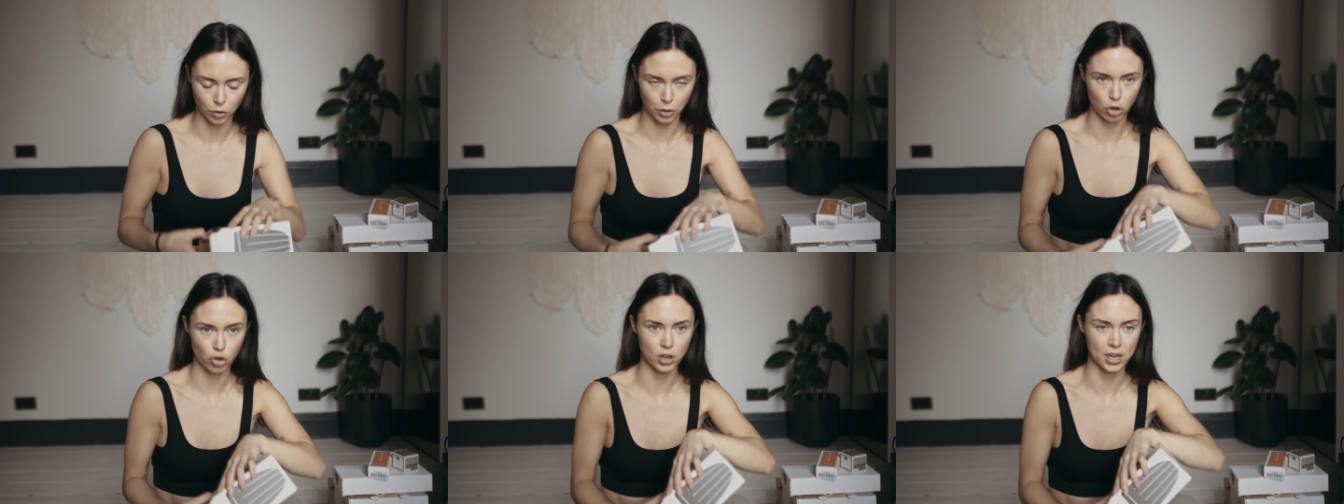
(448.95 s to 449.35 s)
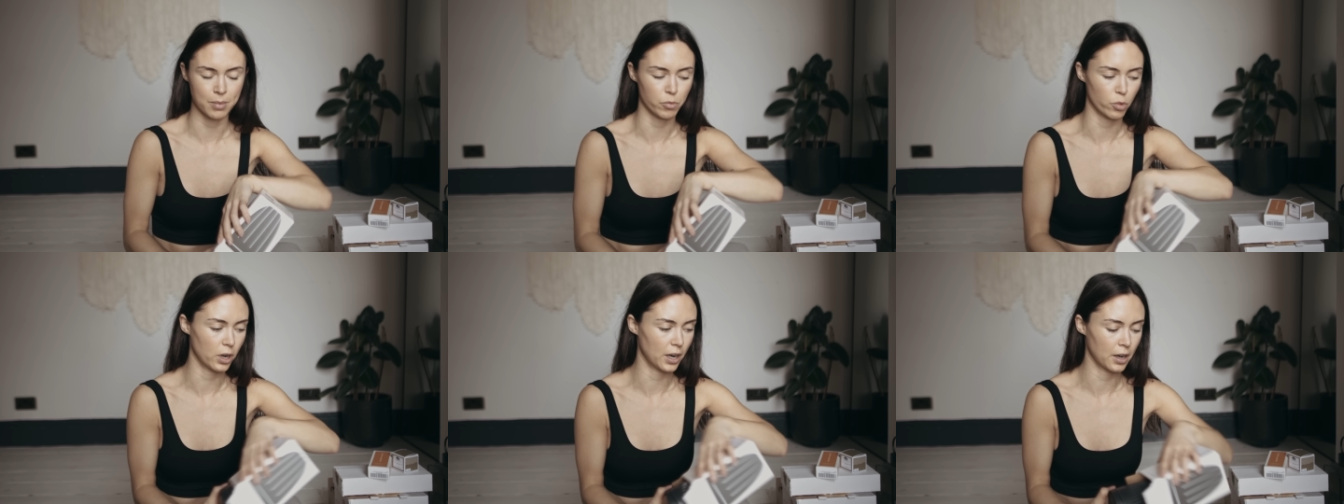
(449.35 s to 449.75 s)
but the cream
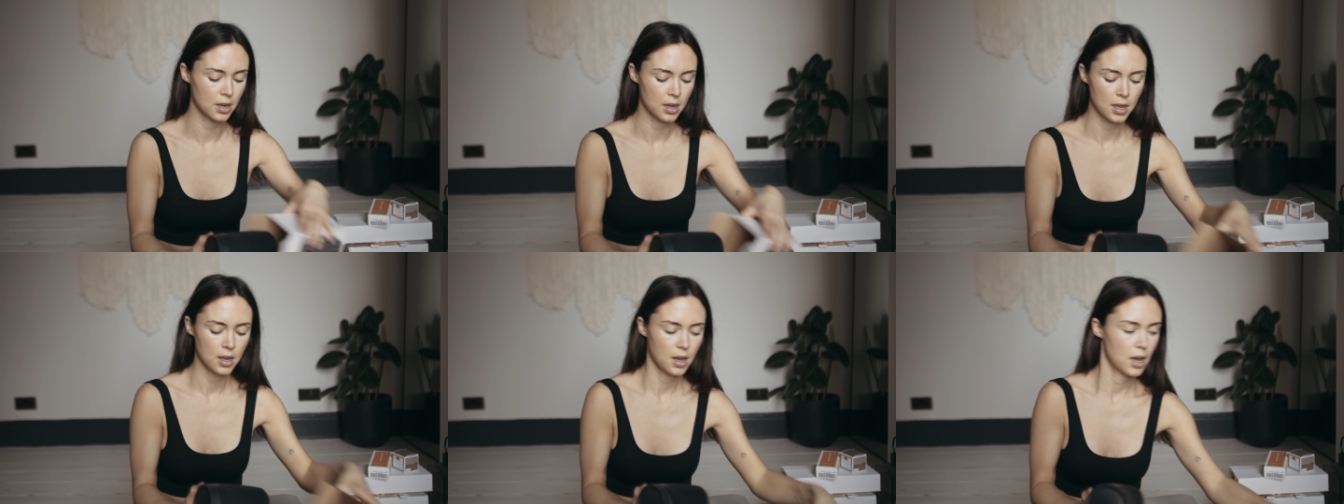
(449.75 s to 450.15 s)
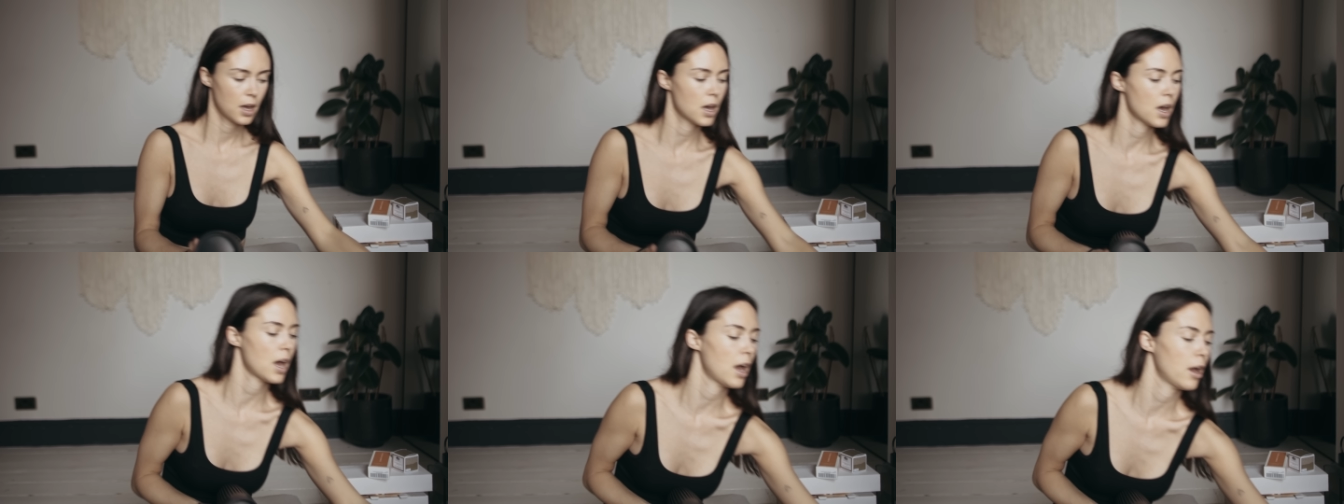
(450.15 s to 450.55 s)
one.
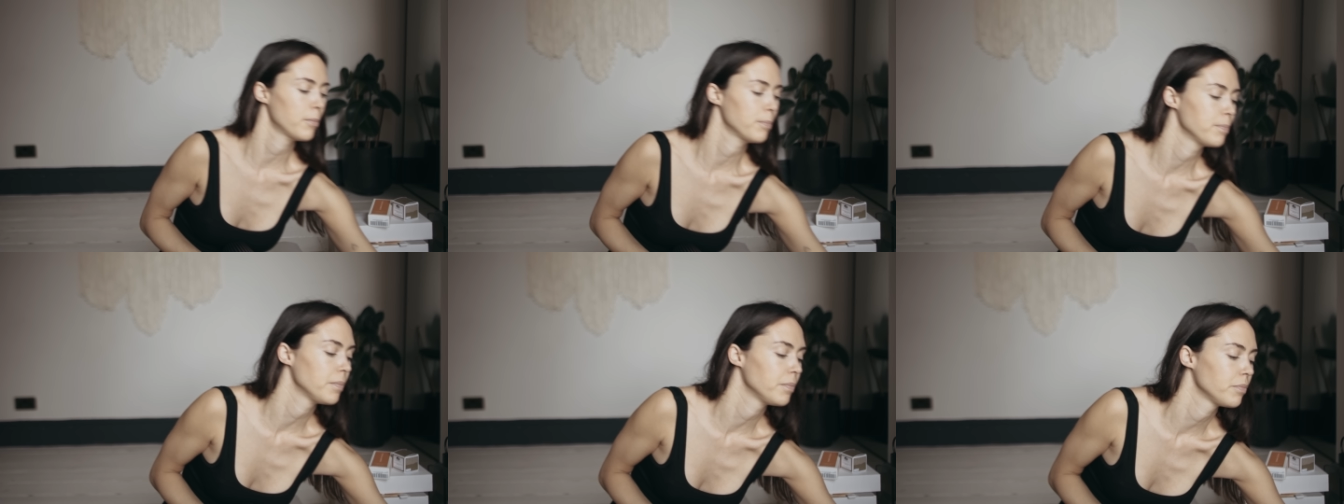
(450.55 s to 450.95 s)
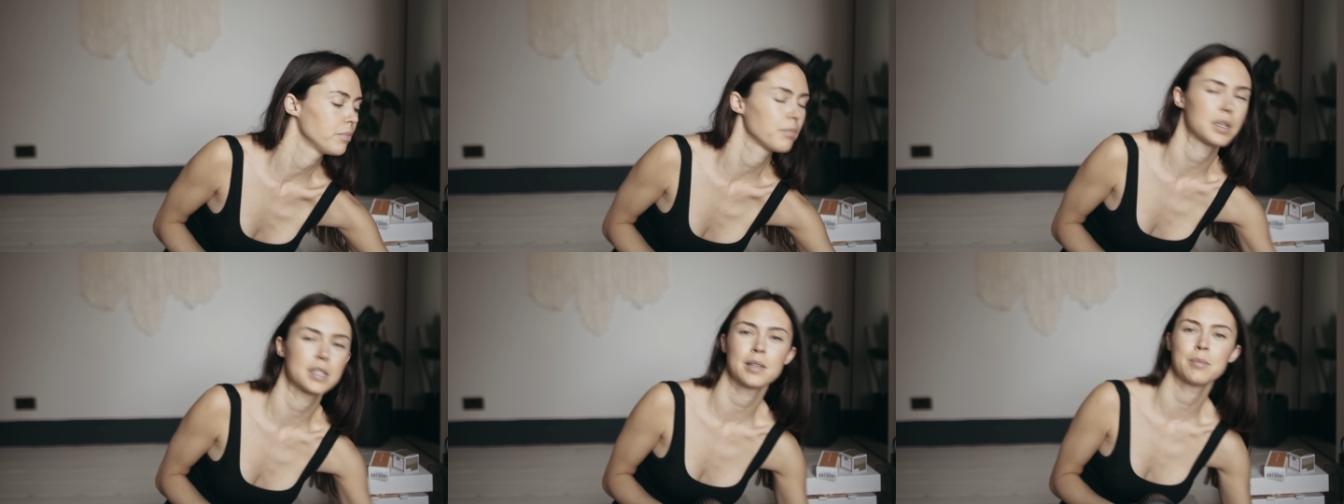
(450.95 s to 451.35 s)
Um,
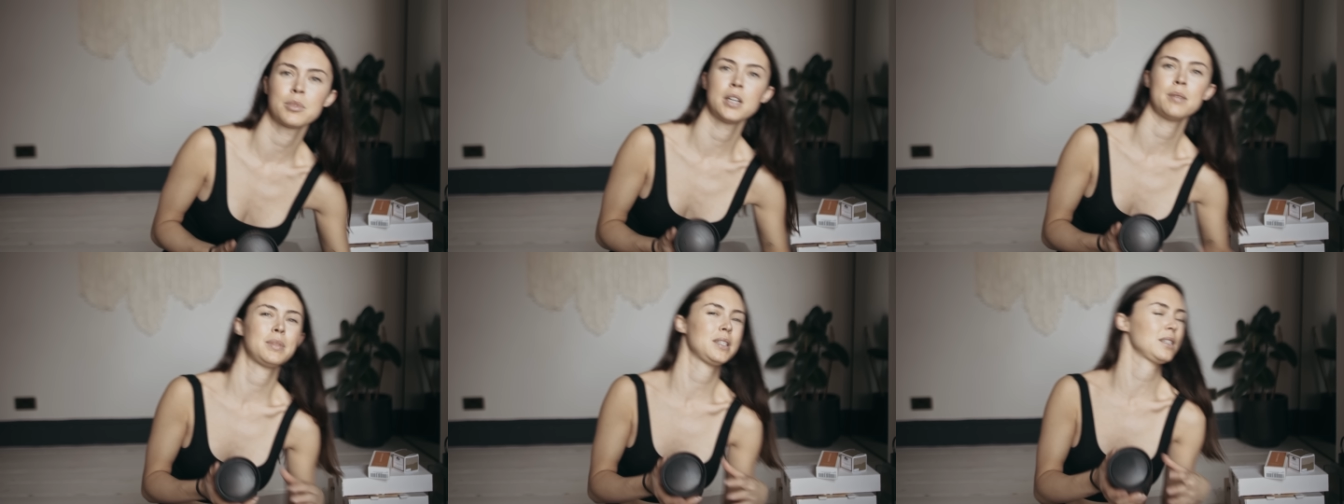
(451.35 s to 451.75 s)
but sometimes